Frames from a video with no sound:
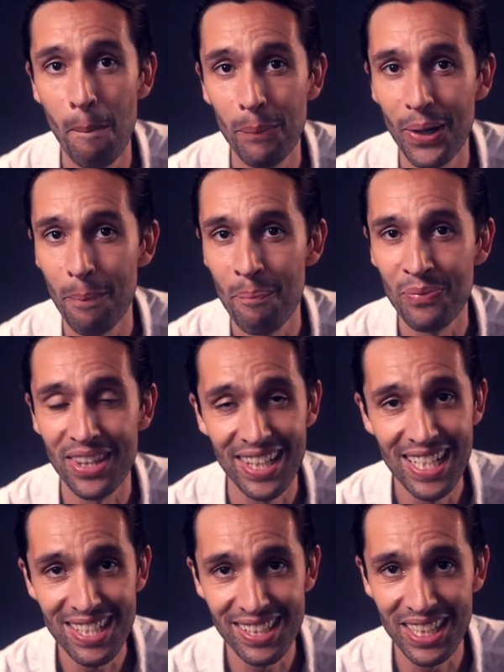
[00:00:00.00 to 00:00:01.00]
But
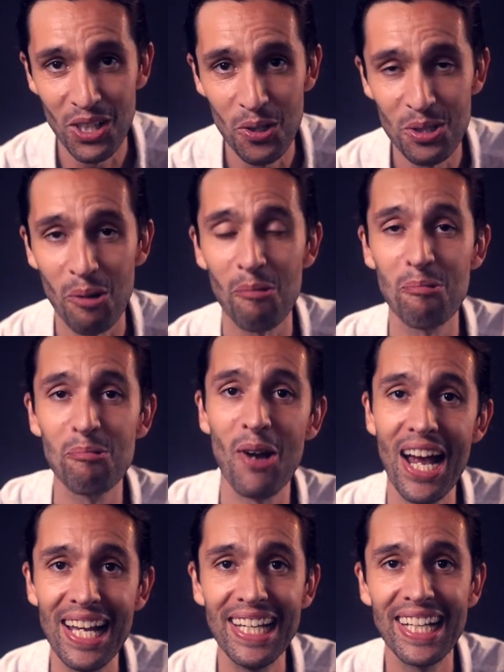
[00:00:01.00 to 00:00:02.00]
these skills
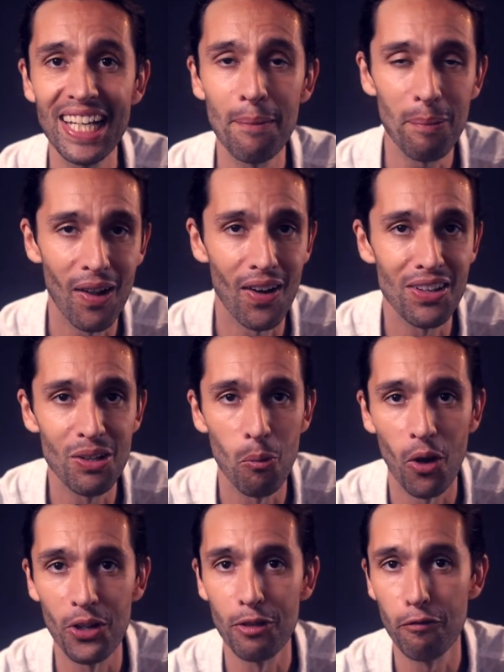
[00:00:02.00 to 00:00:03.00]
rarely get applied in the
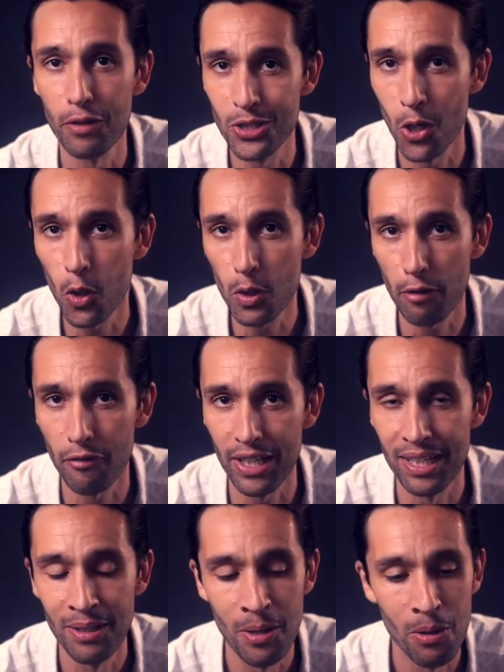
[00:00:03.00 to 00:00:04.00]
world of
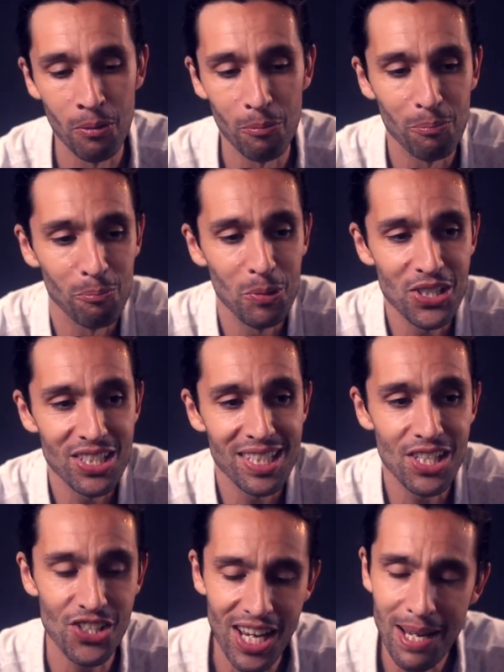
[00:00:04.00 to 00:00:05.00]
photography, which is
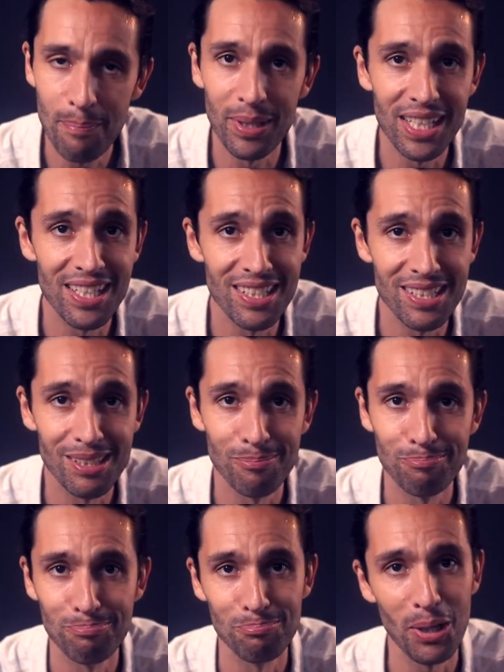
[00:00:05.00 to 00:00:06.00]
a shame because,
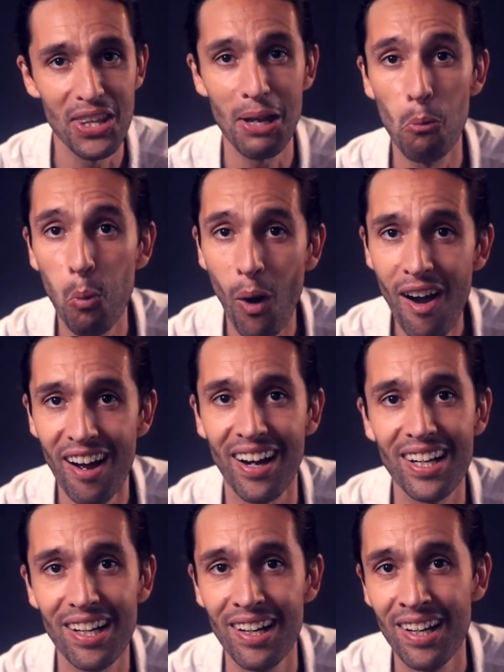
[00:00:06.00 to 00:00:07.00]
well, they
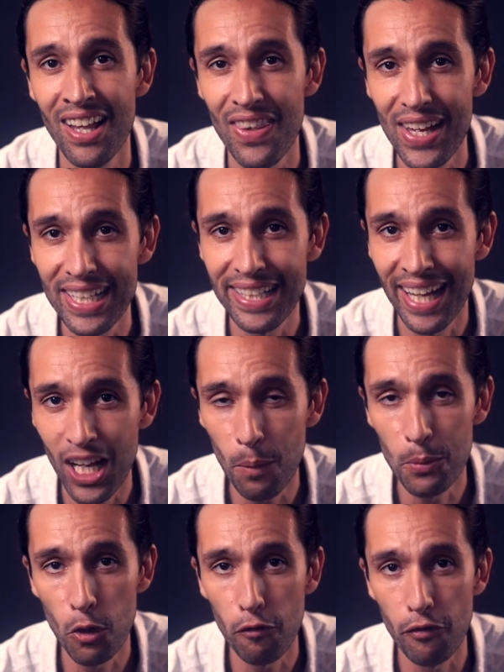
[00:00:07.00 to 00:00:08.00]
work. They can
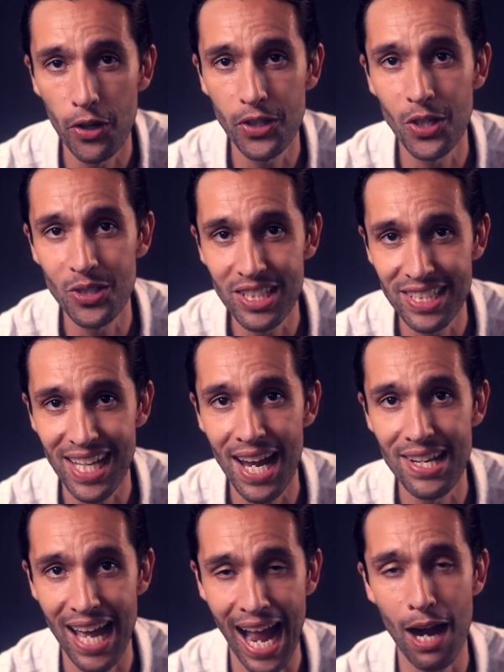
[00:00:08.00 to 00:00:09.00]
help your photos
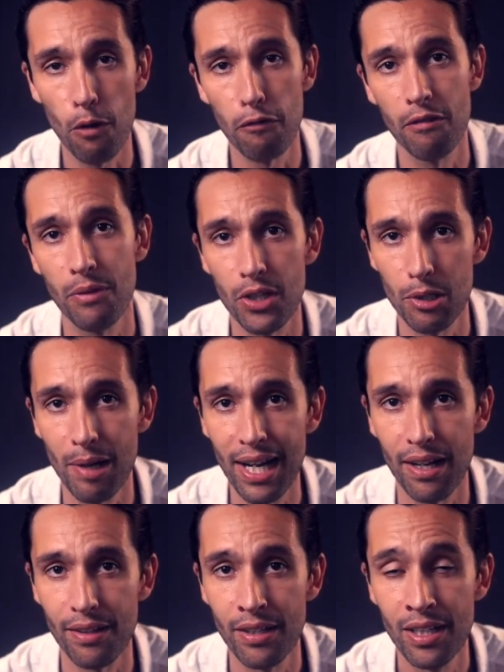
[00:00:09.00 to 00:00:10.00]
stand out from the
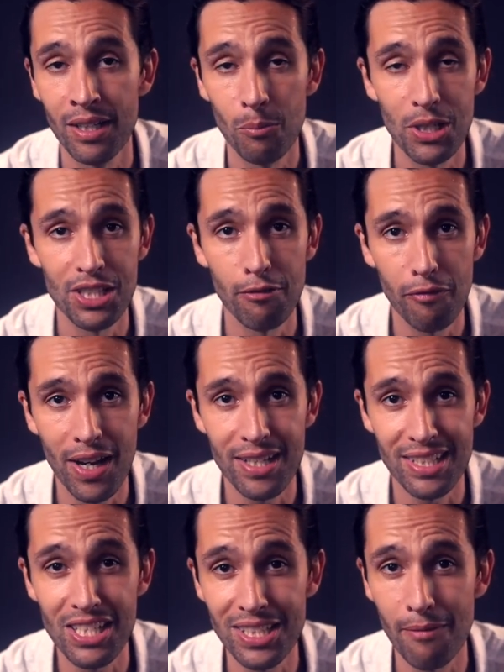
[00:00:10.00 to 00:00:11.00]
crowd, which in
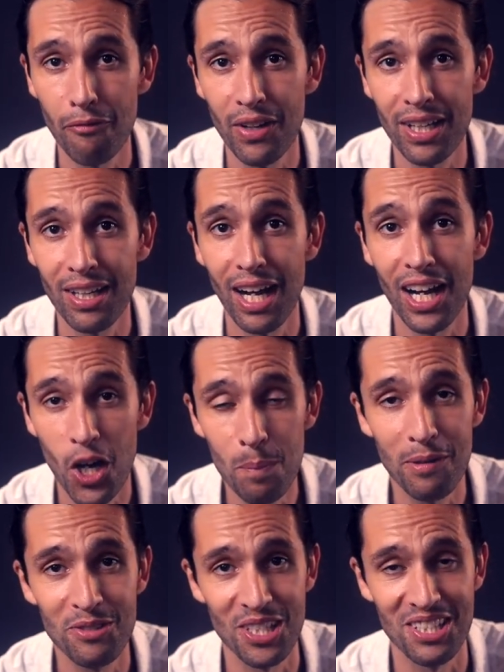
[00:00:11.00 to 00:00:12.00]
fact is something I
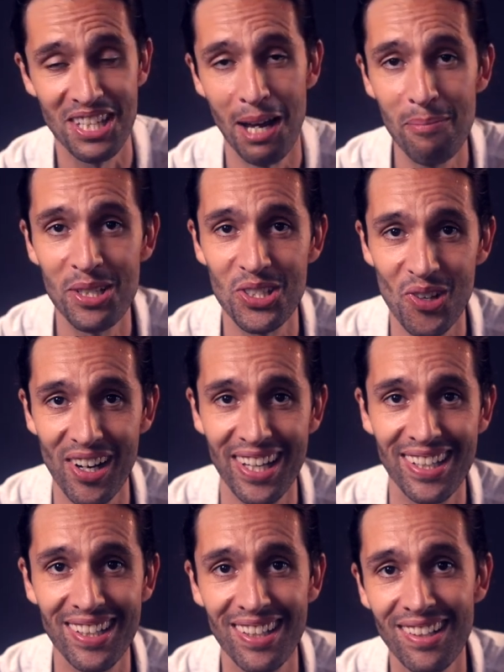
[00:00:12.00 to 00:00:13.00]
hope I've just
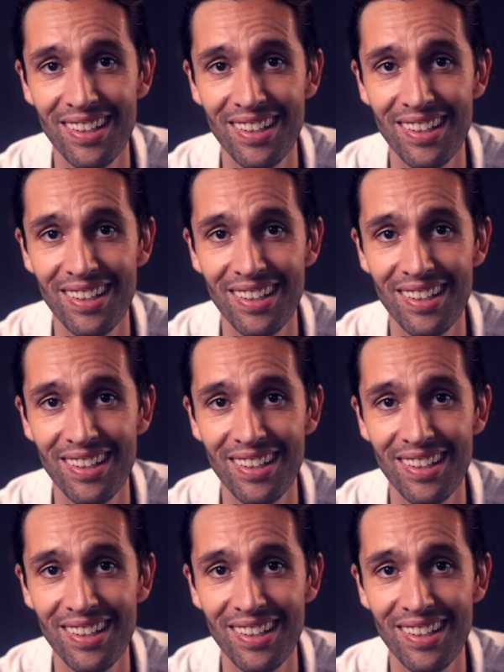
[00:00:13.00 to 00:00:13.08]
demonstrated.